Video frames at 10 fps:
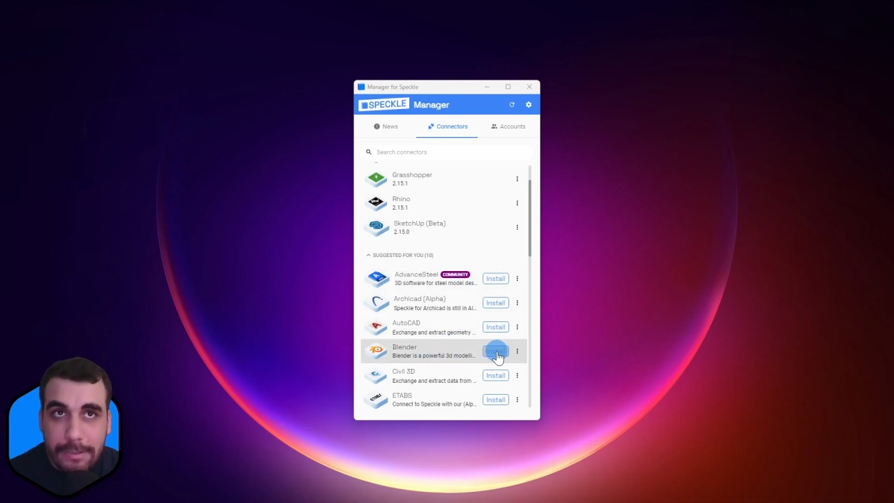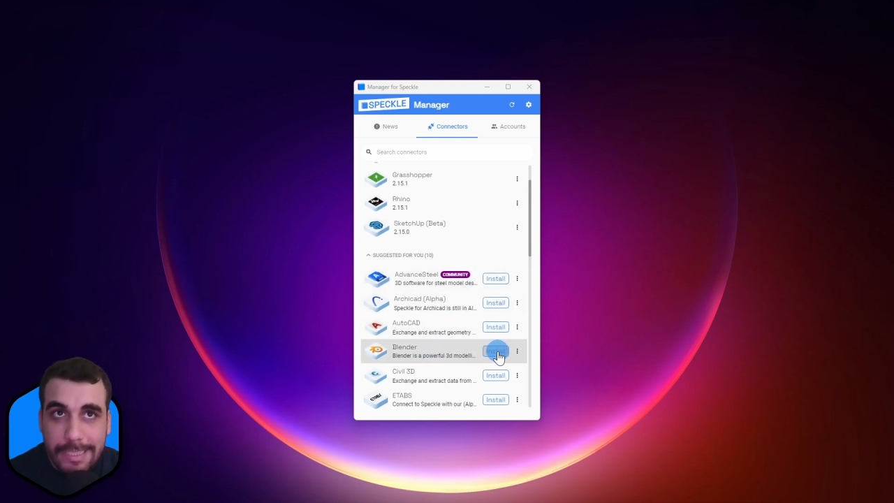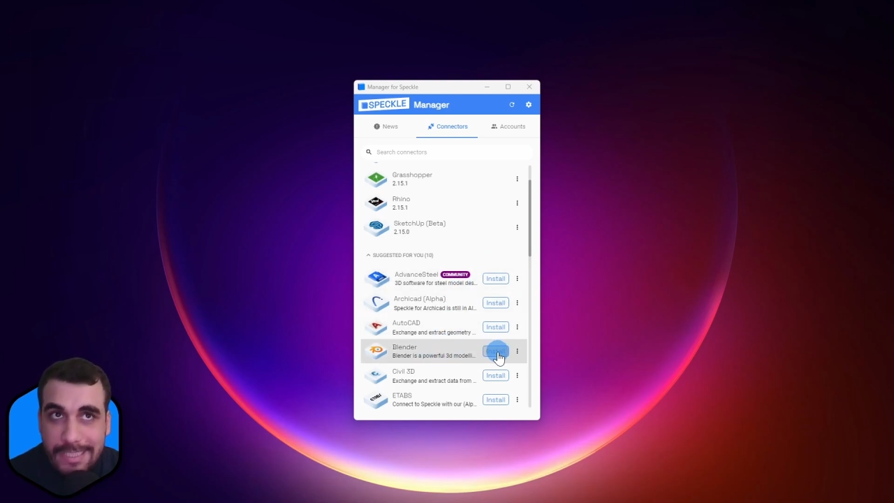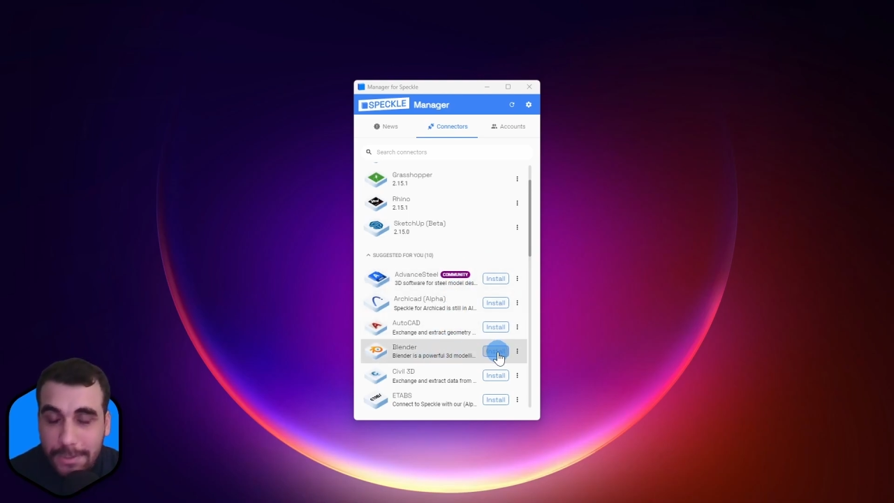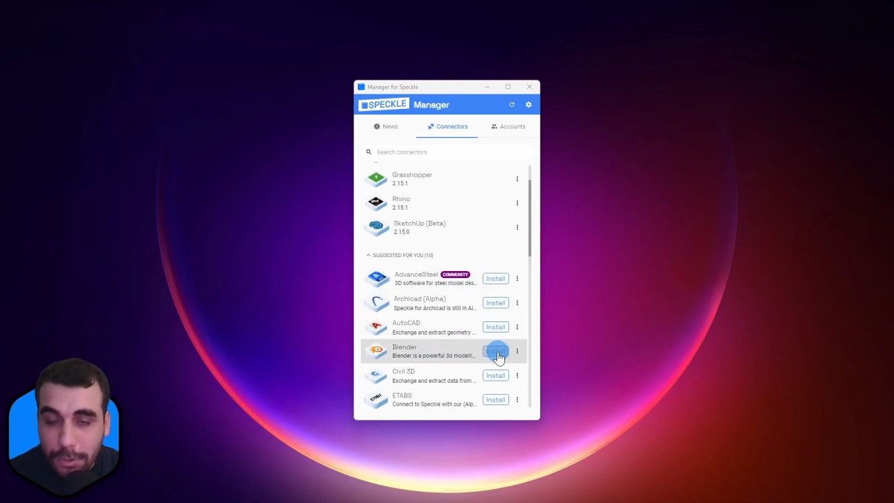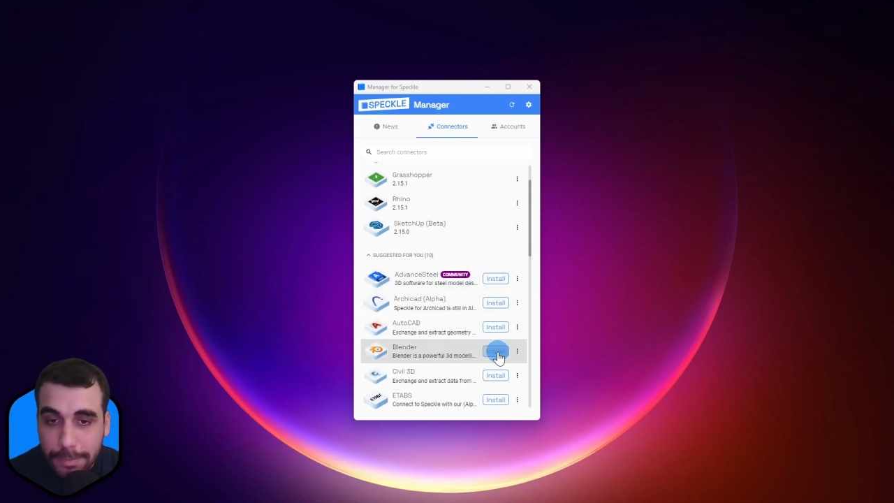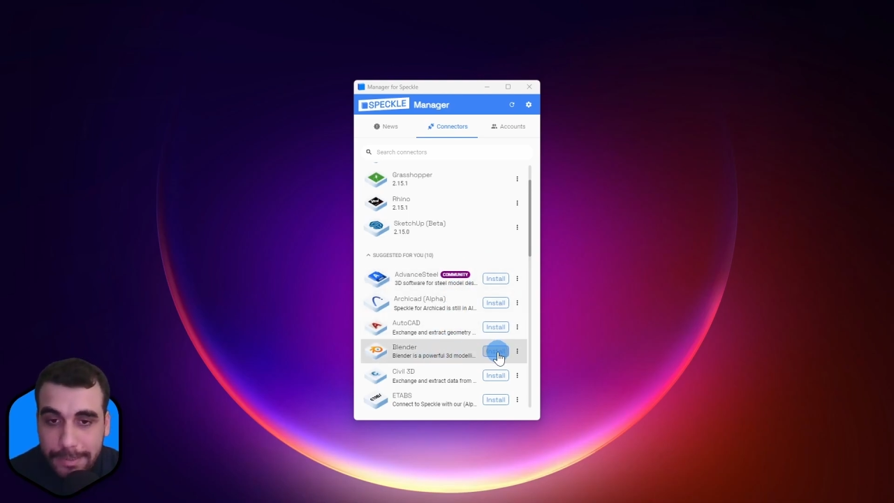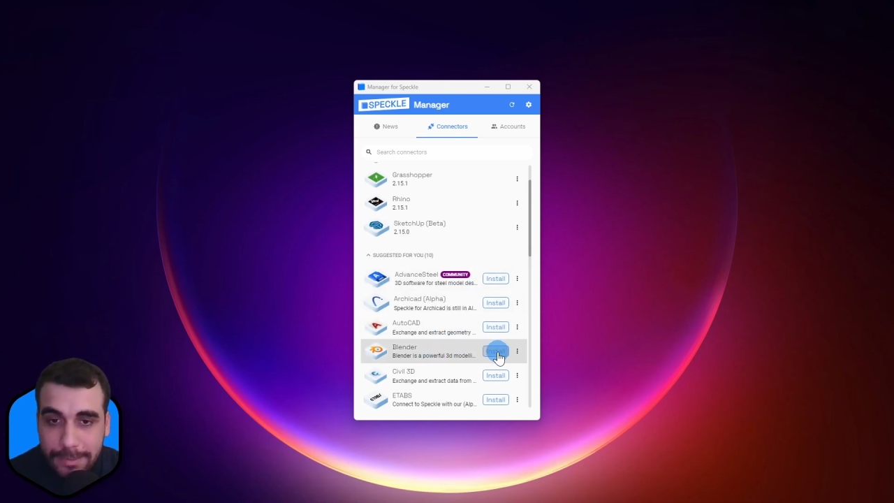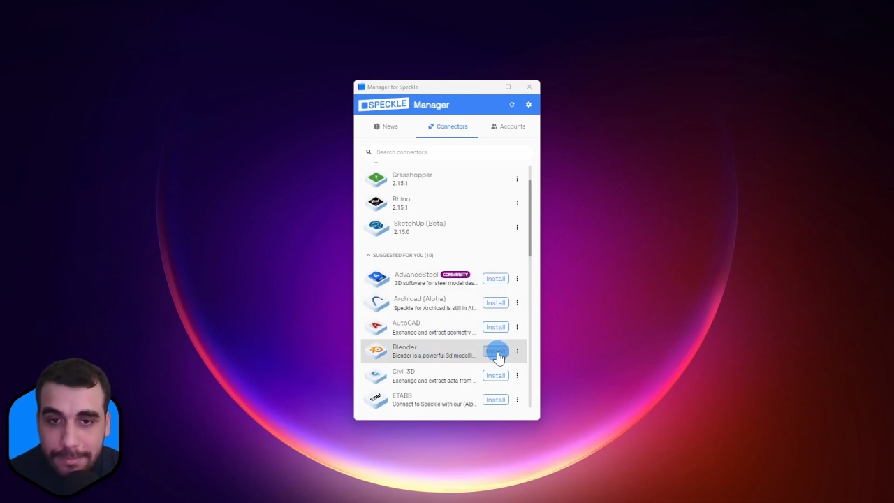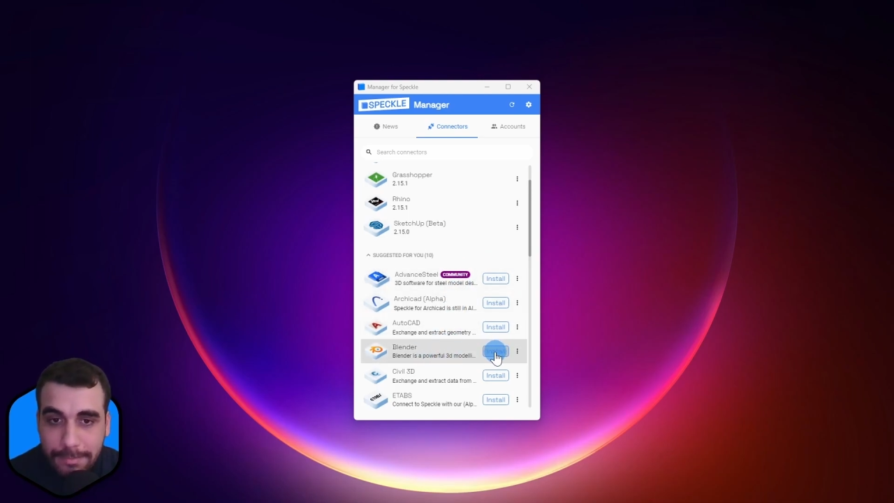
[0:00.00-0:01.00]
on install
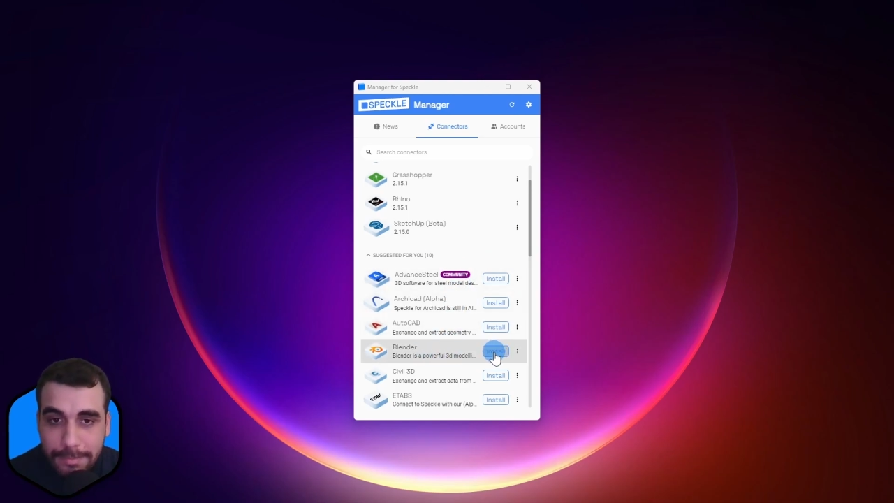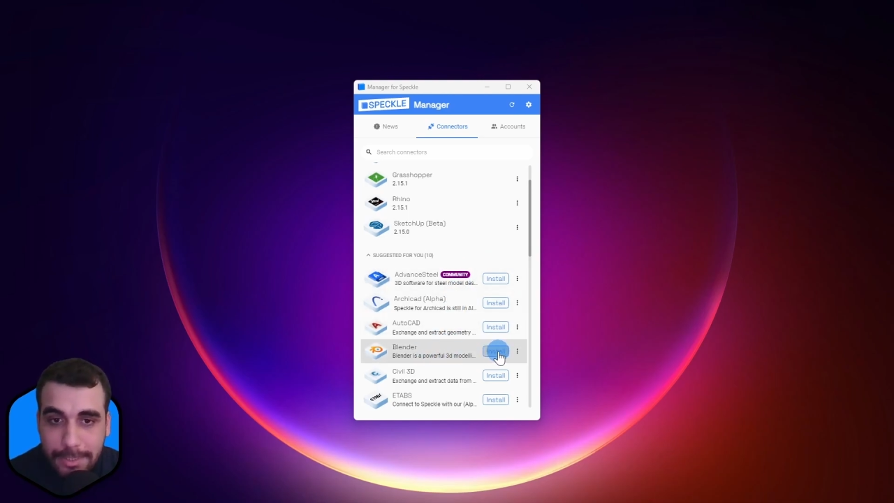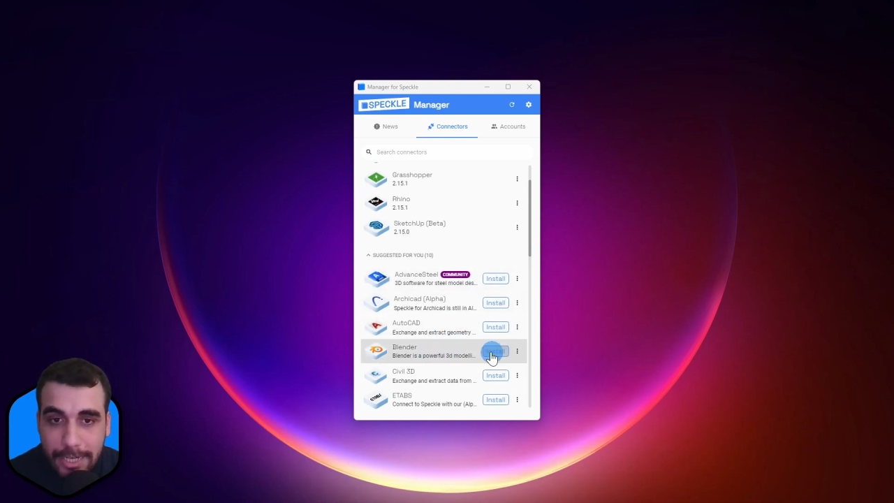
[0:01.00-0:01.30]
button